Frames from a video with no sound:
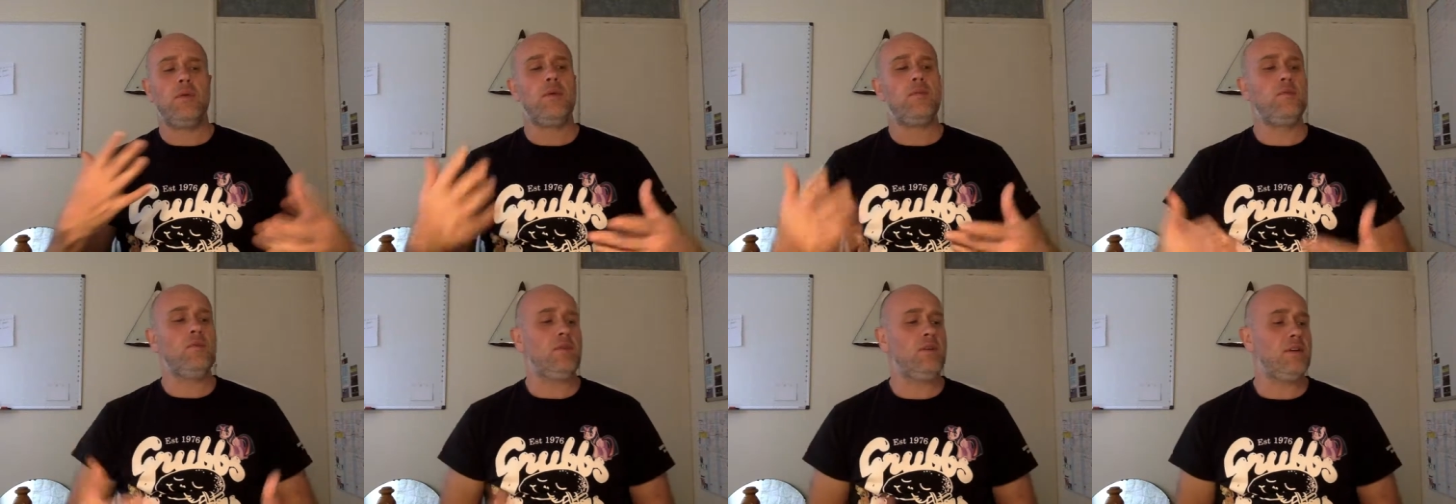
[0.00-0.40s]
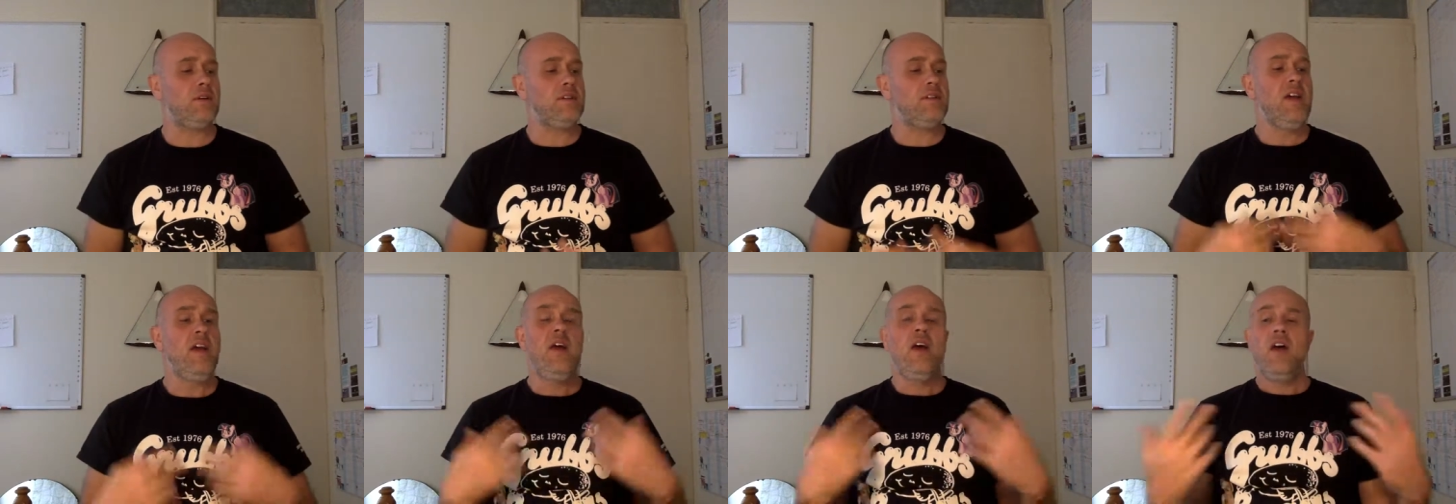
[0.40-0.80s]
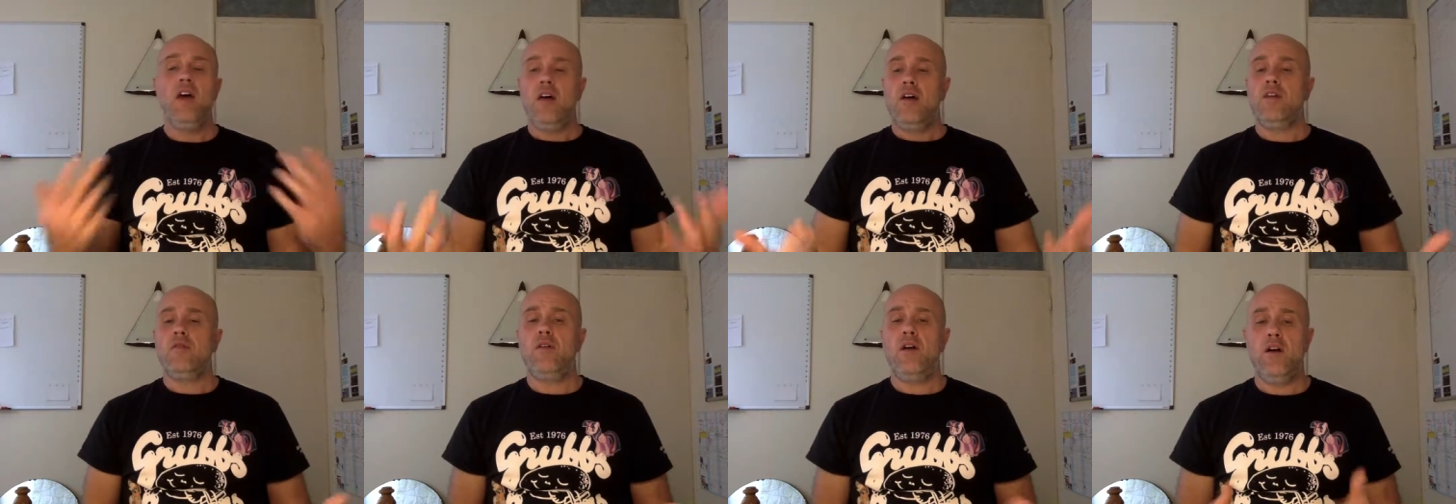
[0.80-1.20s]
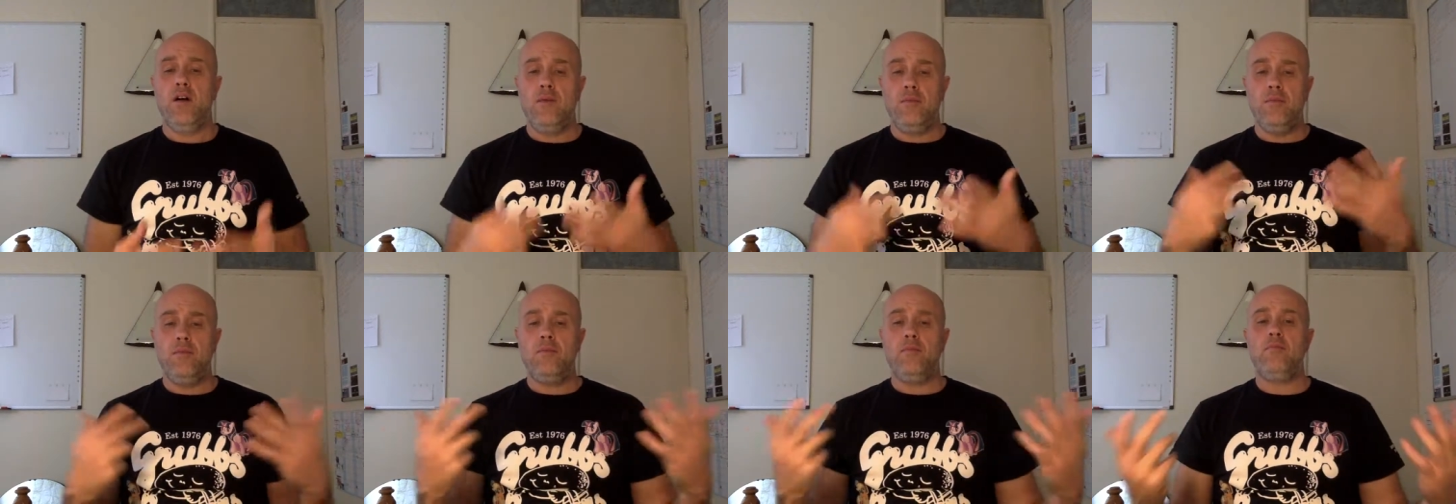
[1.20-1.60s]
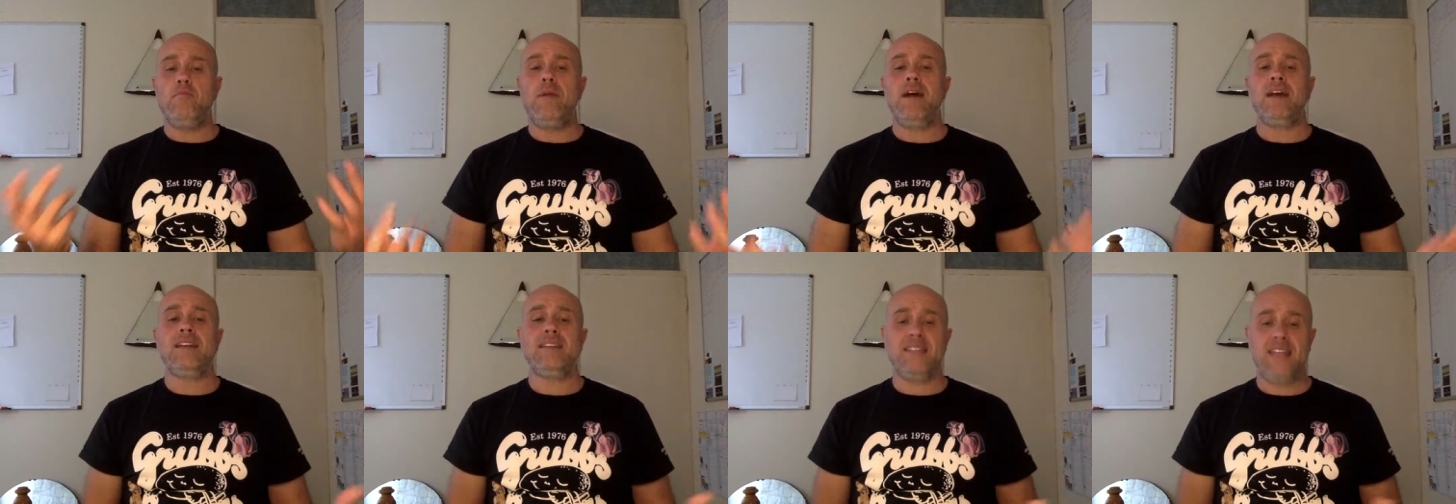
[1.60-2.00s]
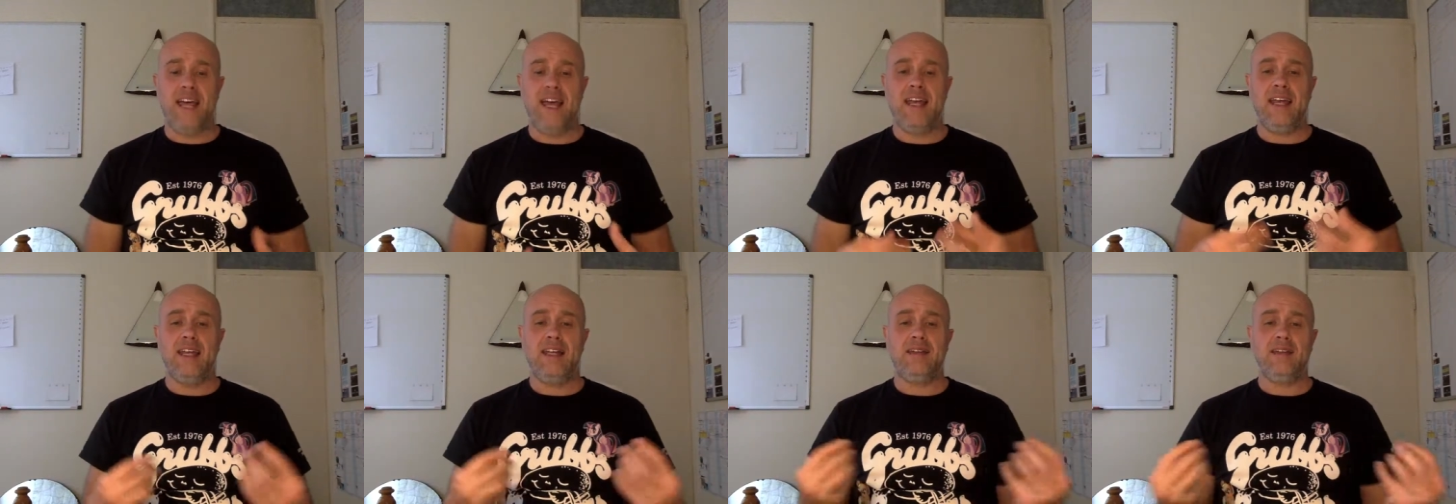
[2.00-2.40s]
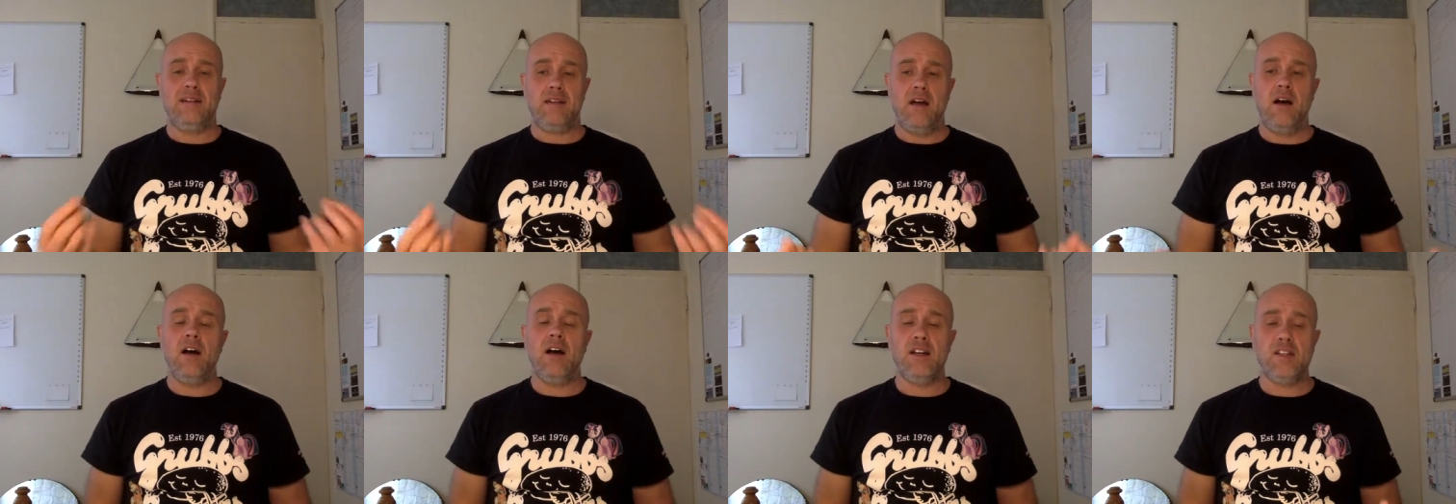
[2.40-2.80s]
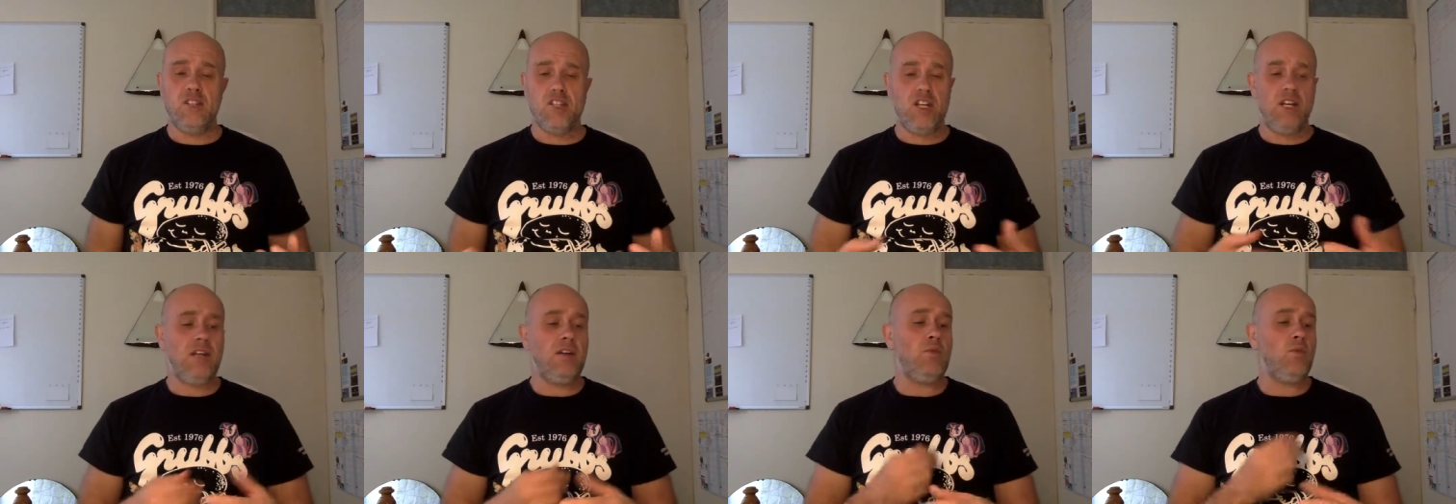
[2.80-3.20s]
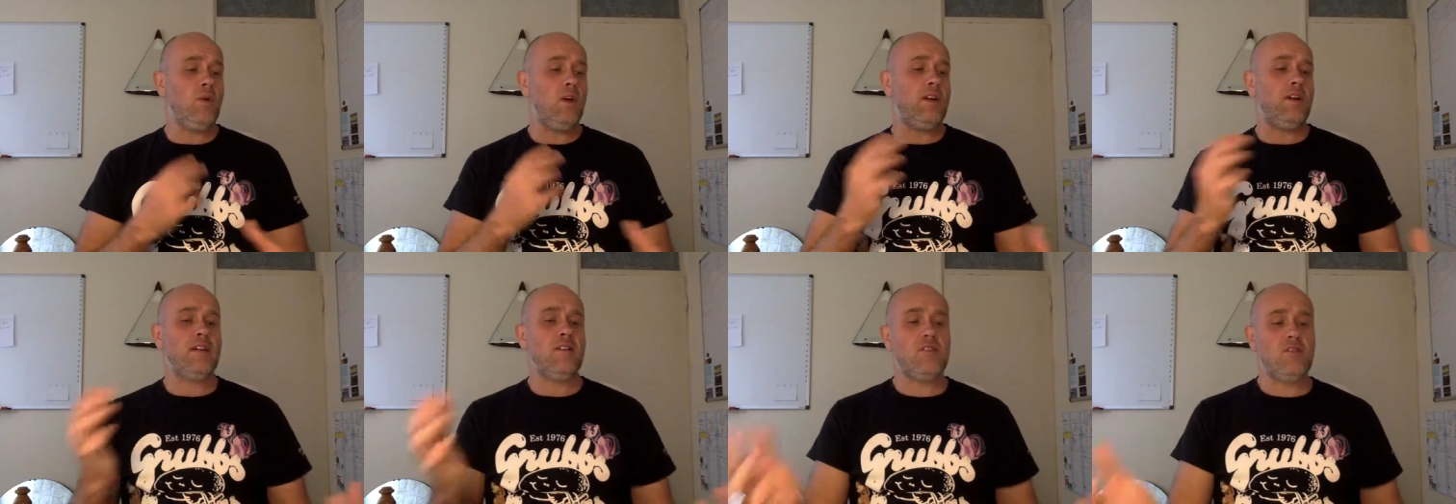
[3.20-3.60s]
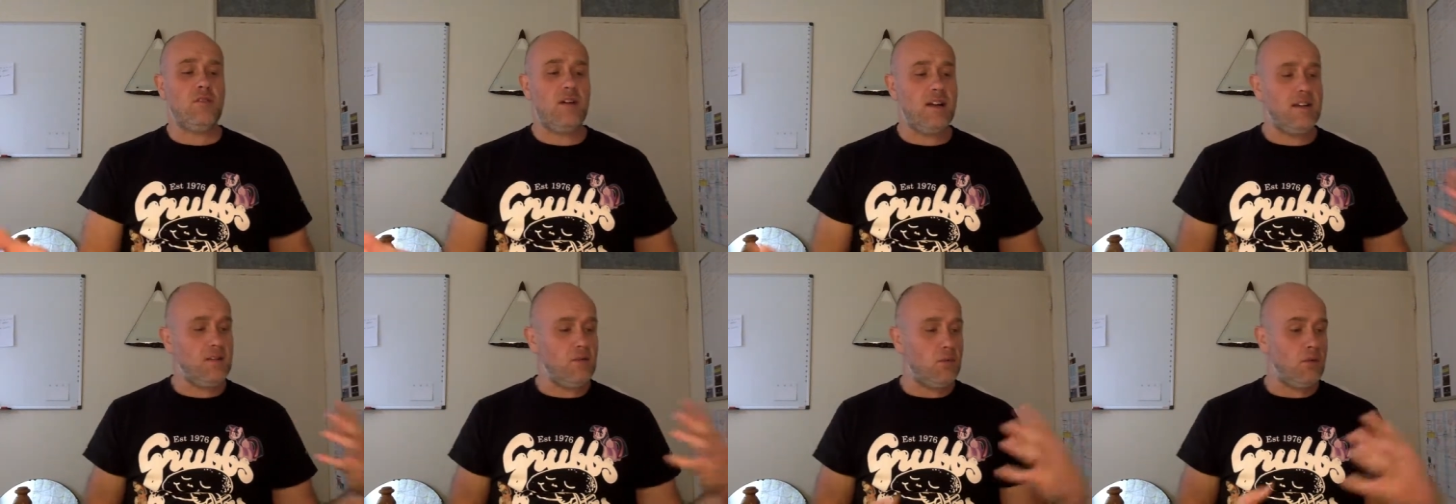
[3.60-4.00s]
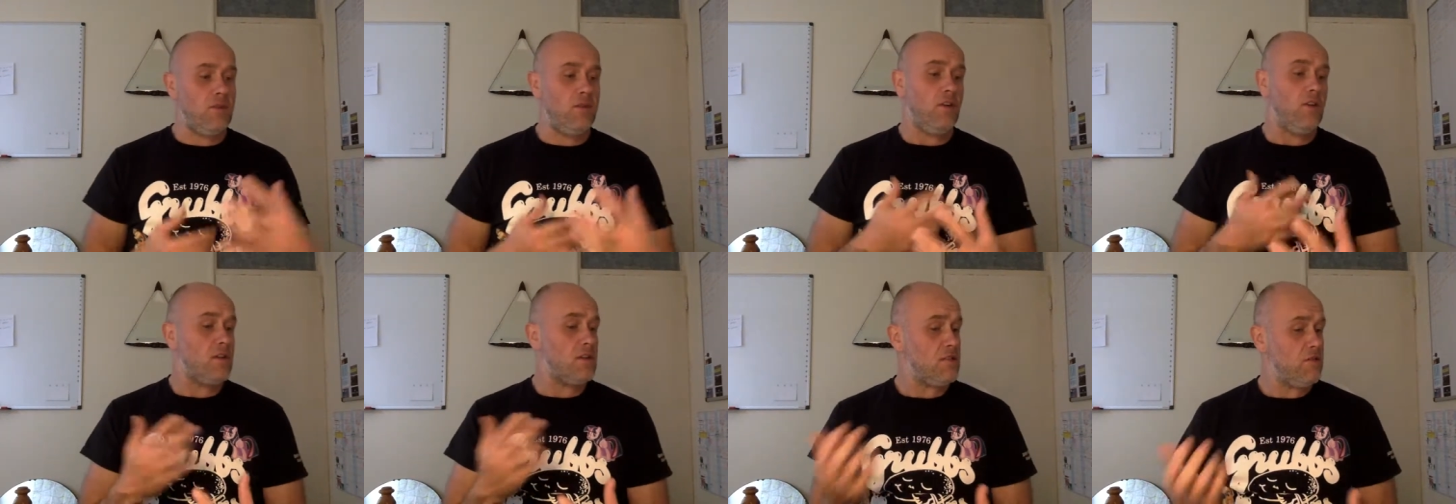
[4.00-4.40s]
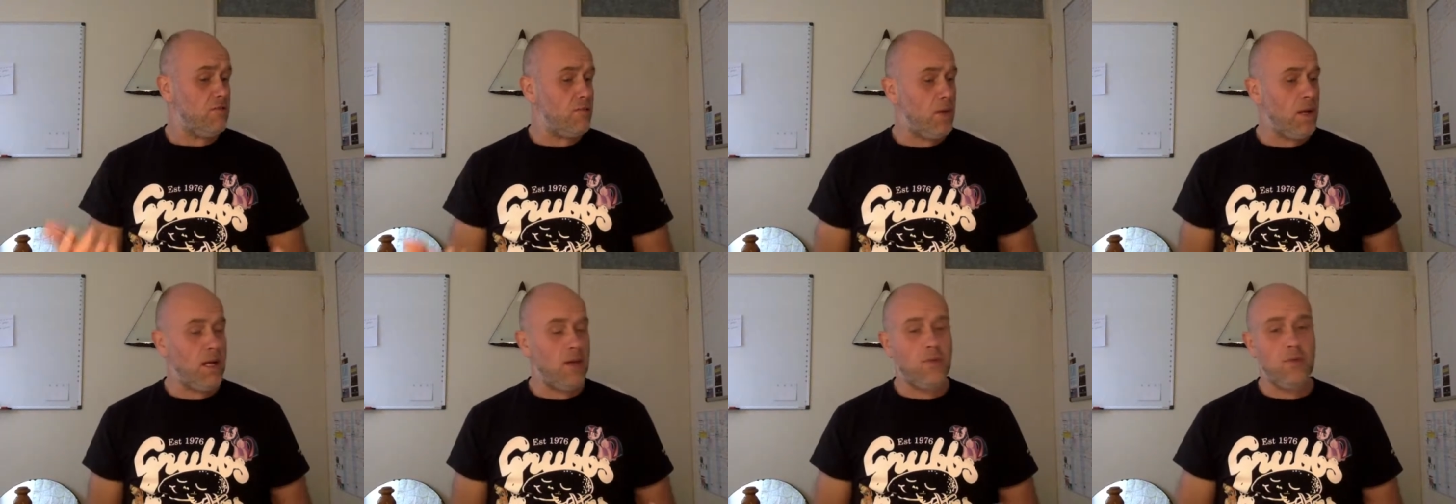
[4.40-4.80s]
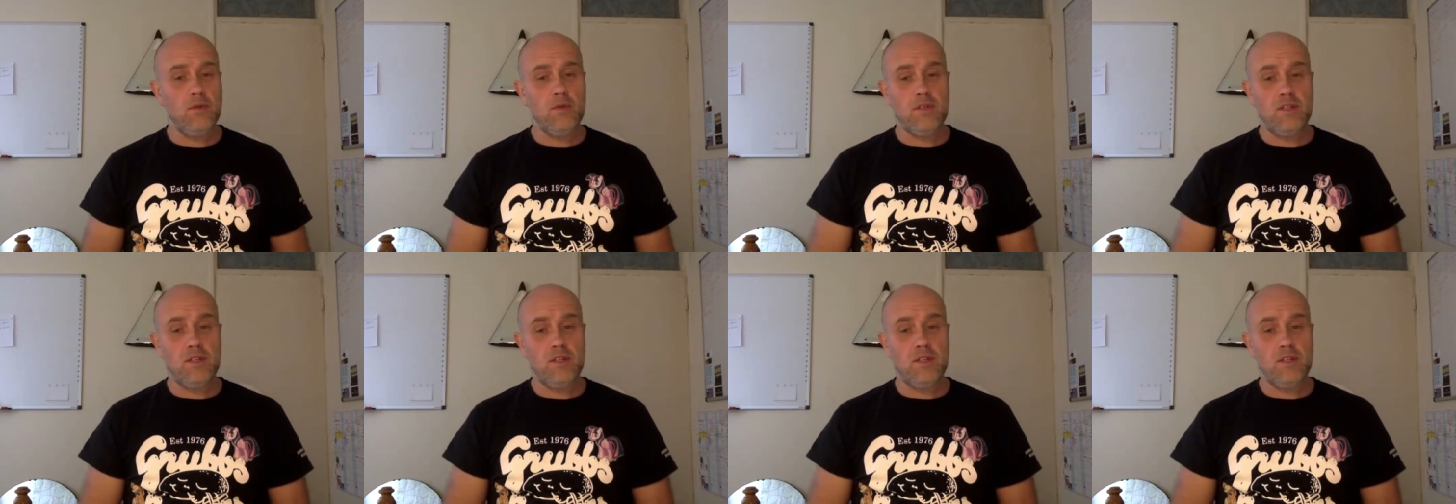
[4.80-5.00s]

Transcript: people could um, maintain hygiene when interacting with lots of people,